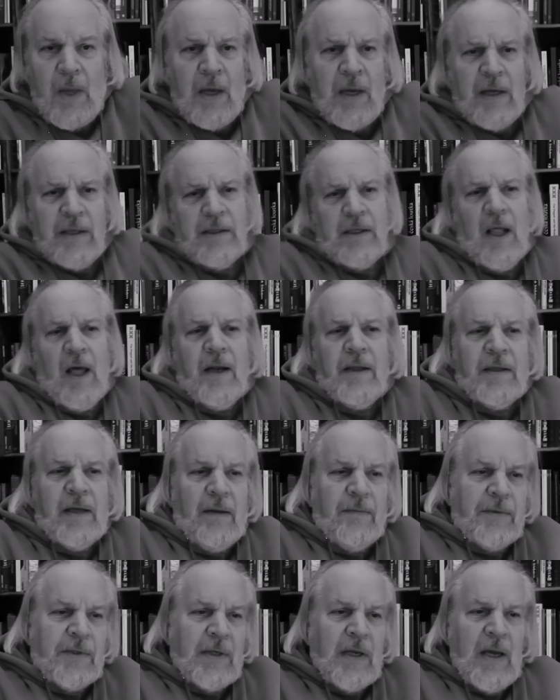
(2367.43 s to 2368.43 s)
Because a lot of
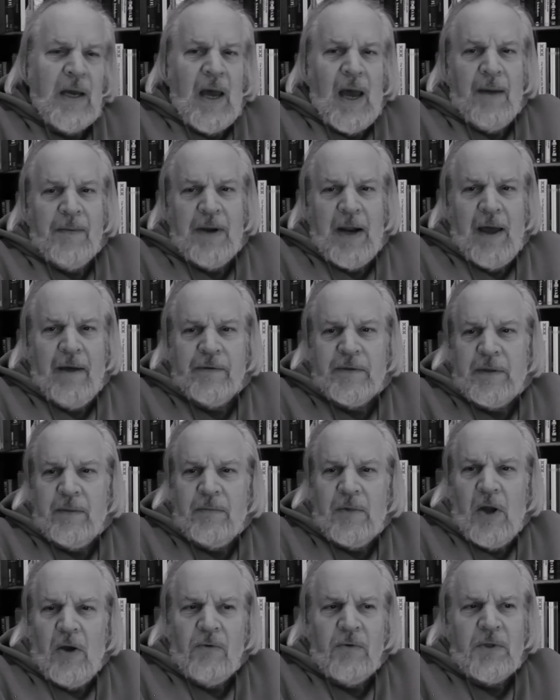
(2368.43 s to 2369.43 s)
times, I have
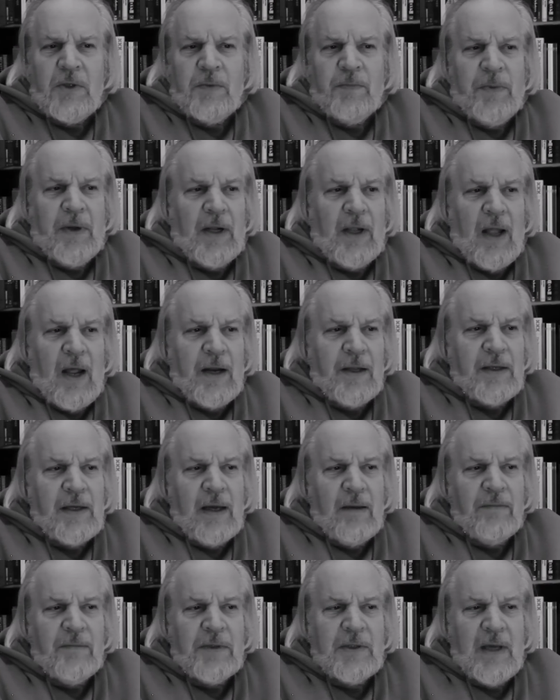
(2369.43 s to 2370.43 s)
some notes, but a lot of
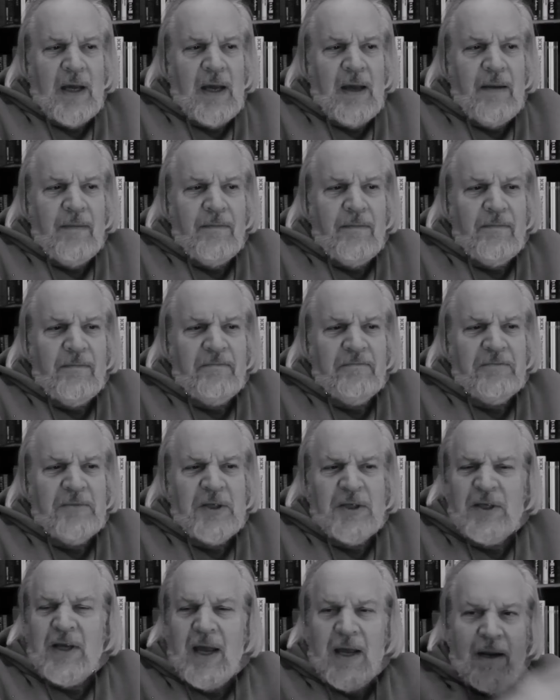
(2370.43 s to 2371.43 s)
times I'm
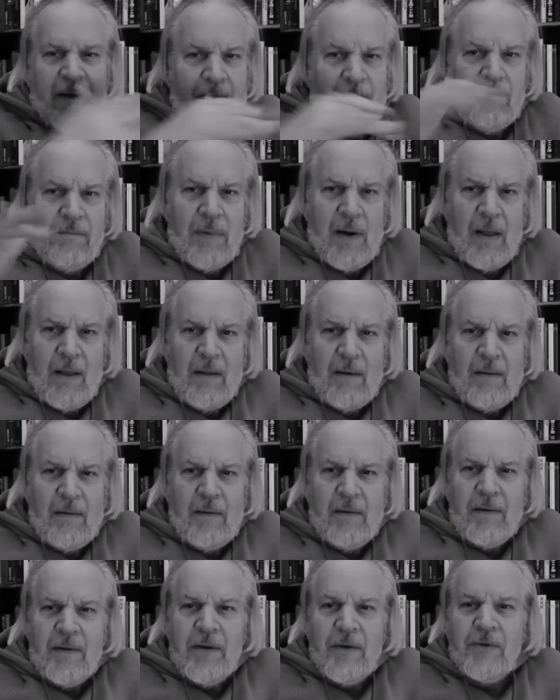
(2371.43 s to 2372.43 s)
just kind
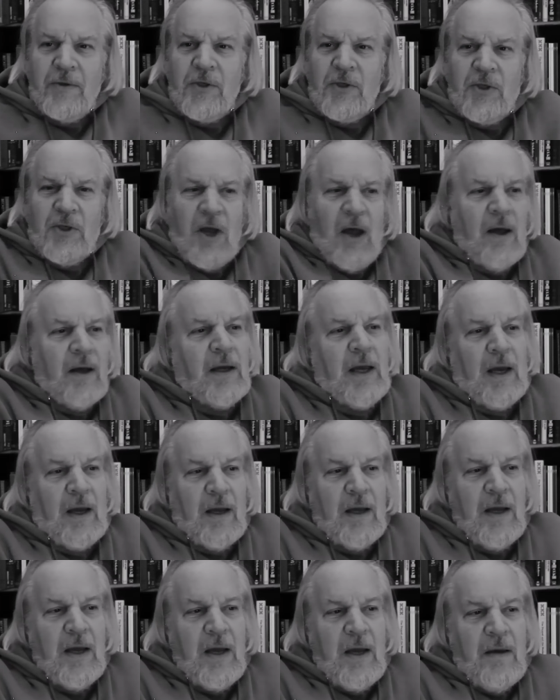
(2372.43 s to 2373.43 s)
of, just talking
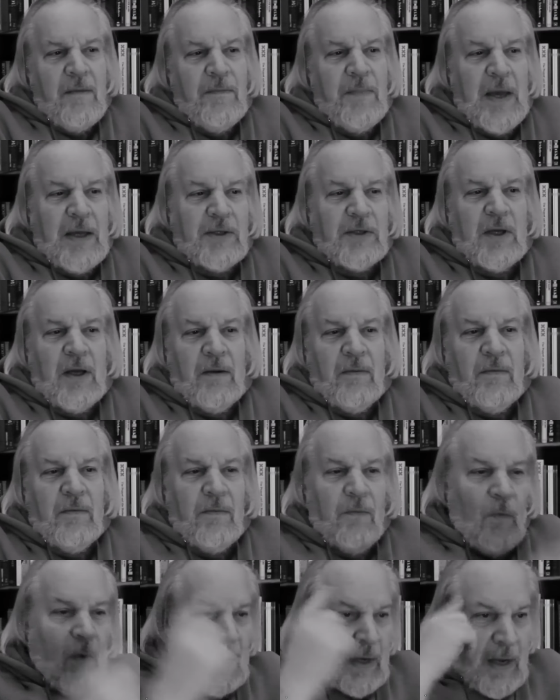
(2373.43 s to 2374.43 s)
based
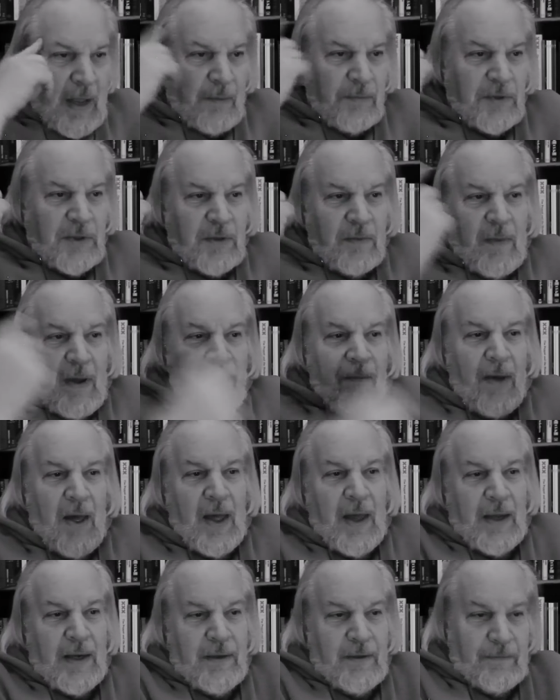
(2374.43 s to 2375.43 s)
on what comes to my
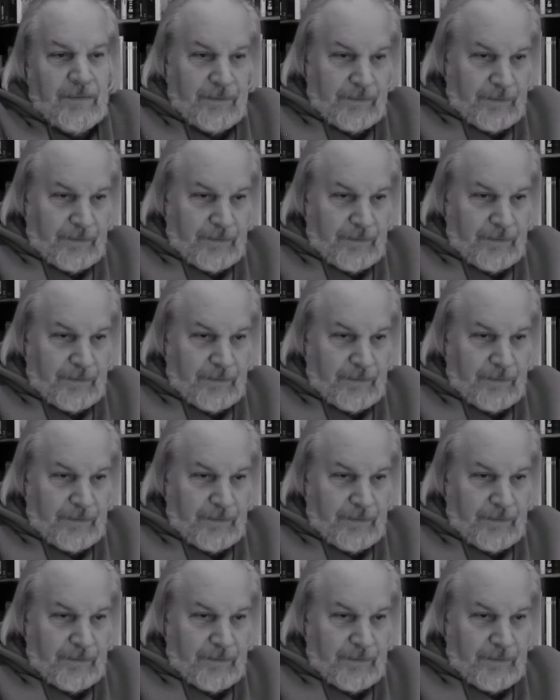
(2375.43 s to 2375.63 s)
mind.